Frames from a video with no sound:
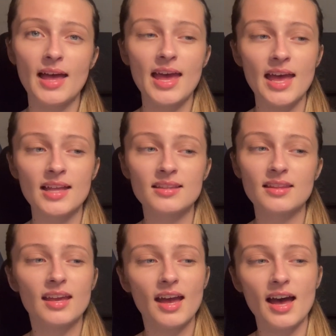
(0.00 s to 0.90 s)
and
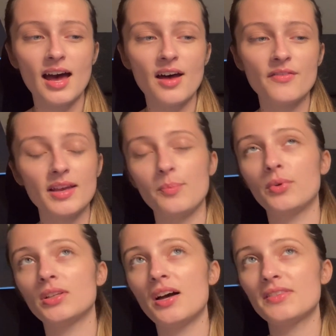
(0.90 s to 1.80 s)
they have a
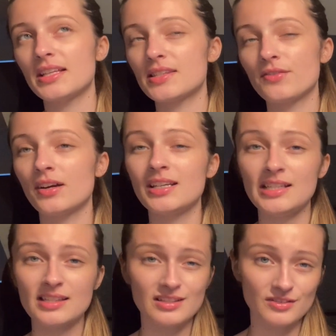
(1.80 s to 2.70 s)
plot that's very
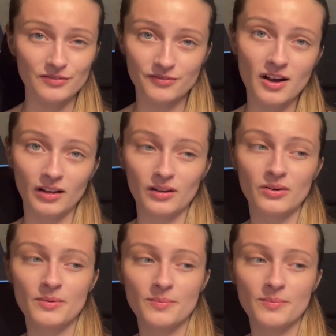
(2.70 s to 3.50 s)
easy to follow.